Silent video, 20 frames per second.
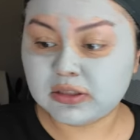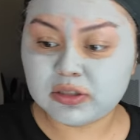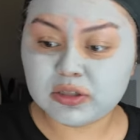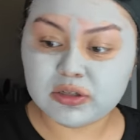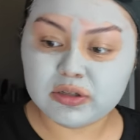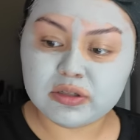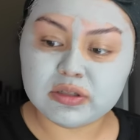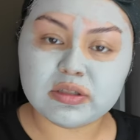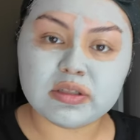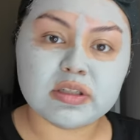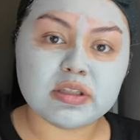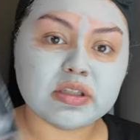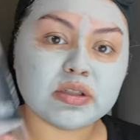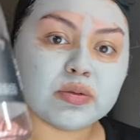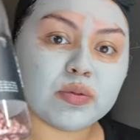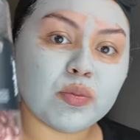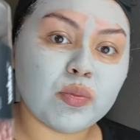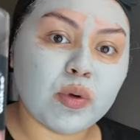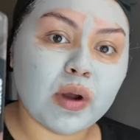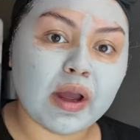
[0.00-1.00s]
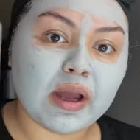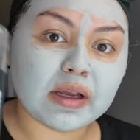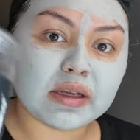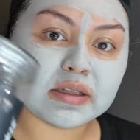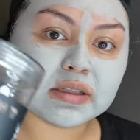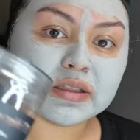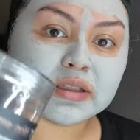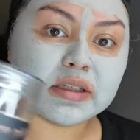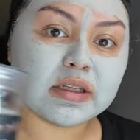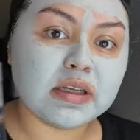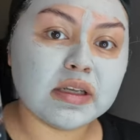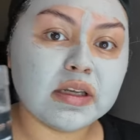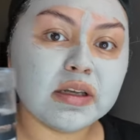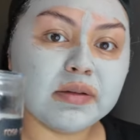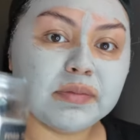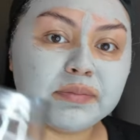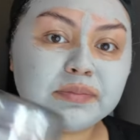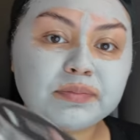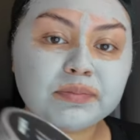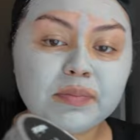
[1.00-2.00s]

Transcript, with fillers: to use this waxy.